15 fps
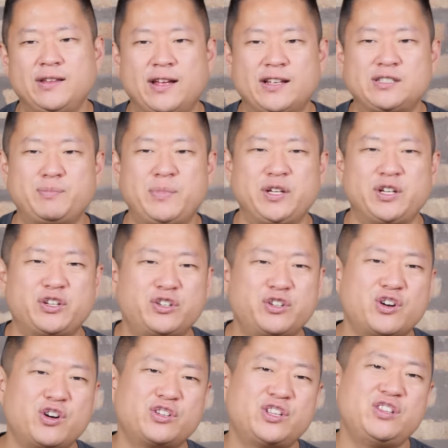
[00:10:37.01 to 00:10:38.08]
that's been
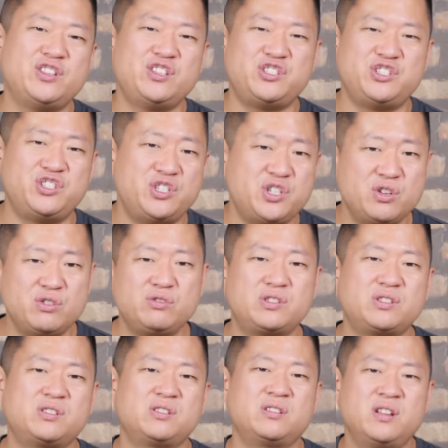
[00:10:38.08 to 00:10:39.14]
cooked in this
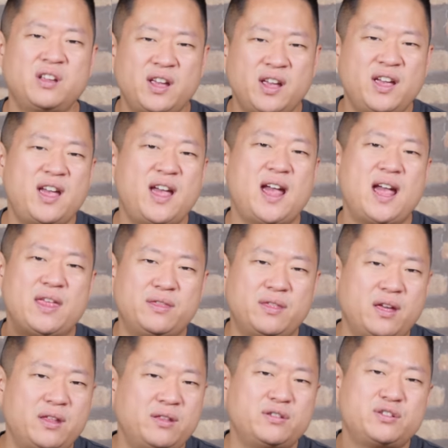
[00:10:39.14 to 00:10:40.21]
juice and
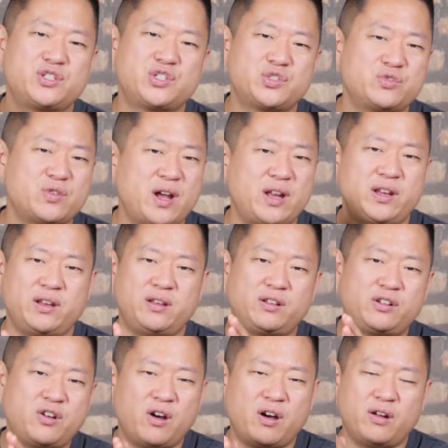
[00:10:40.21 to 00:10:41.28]
then
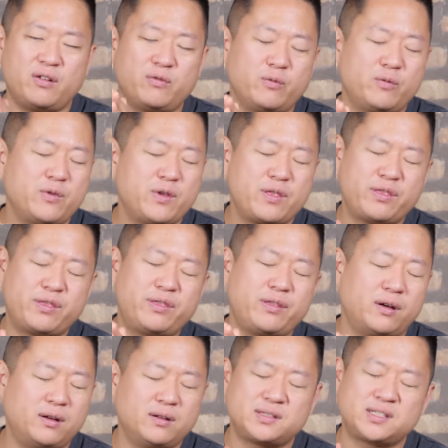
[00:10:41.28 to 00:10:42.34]
shredded, cut,
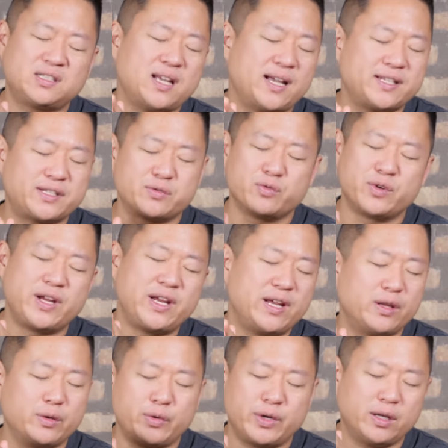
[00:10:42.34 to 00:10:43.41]
uh, sliced
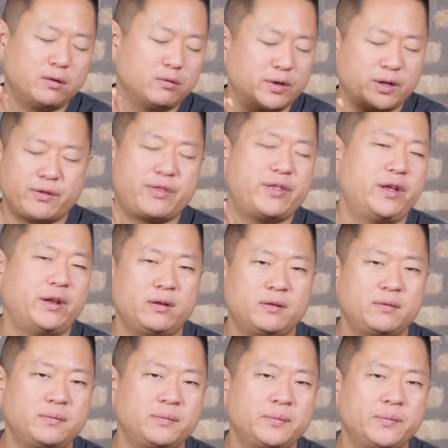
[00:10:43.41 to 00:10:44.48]
real, real, real thin.
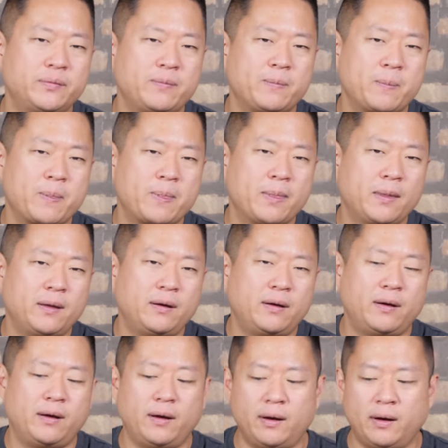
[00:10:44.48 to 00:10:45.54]

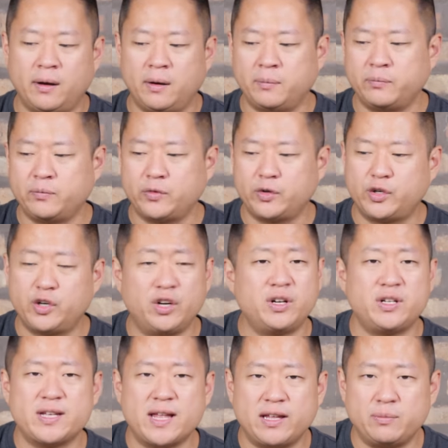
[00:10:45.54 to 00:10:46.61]
Um, good
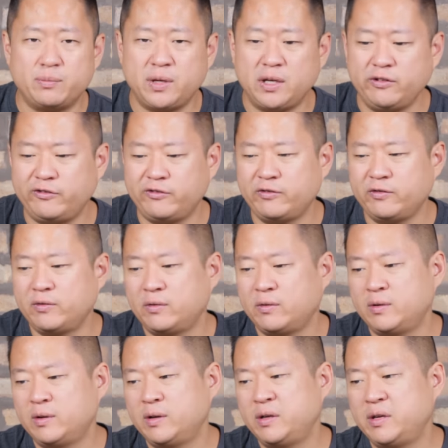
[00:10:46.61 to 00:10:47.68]
Italian beef,
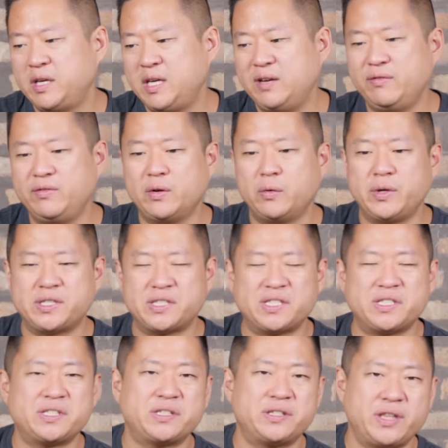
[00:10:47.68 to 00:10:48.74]
even though
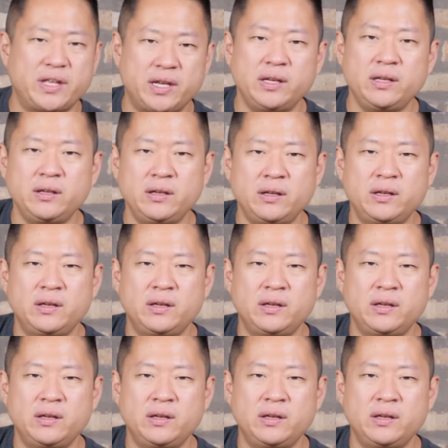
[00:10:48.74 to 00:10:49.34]
it's thin,